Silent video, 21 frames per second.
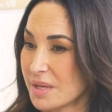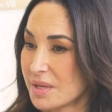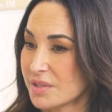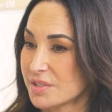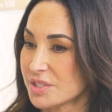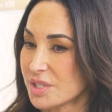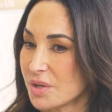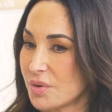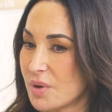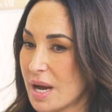
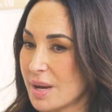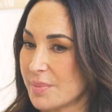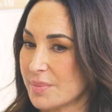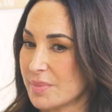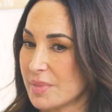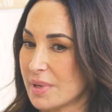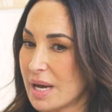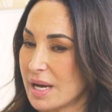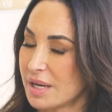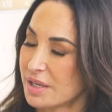So
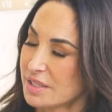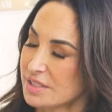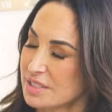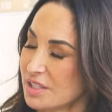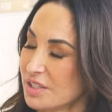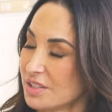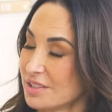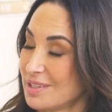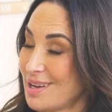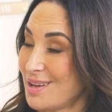I'm I guess
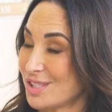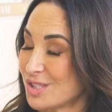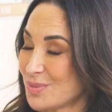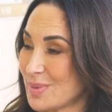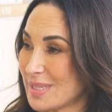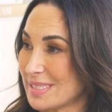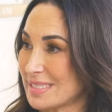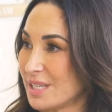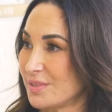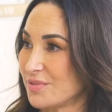I'll acknowledge
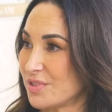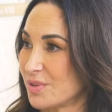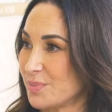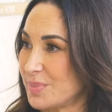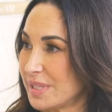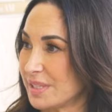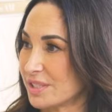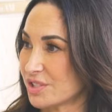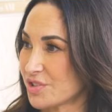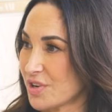myself for
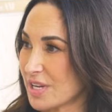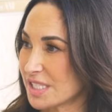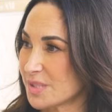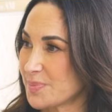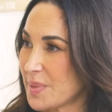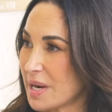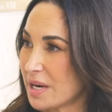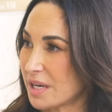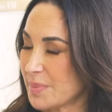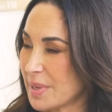being
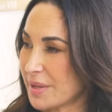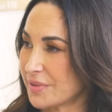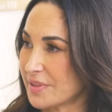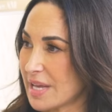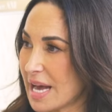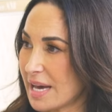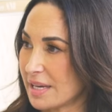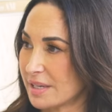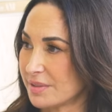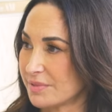transparent about
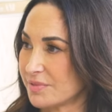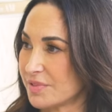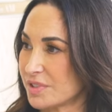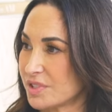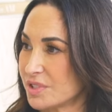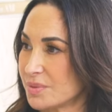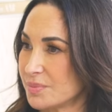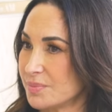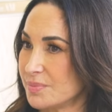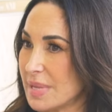that and for
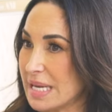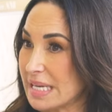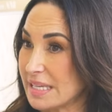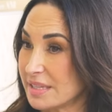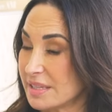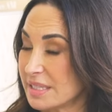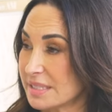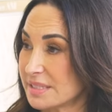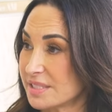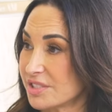
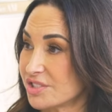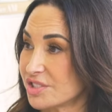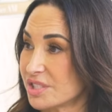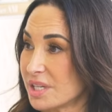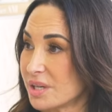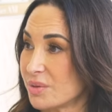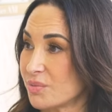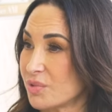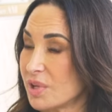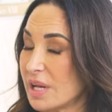making the decision
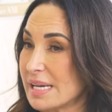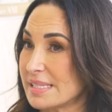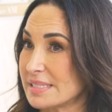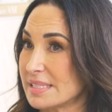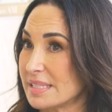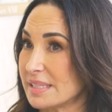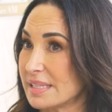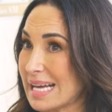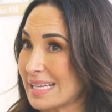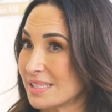and
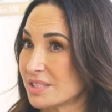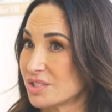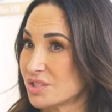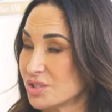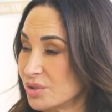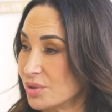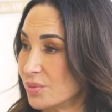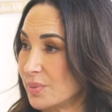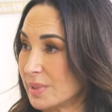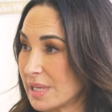realizing that
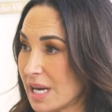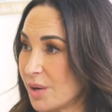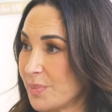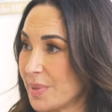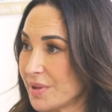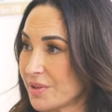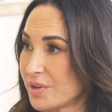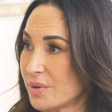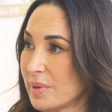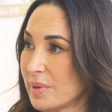too would help other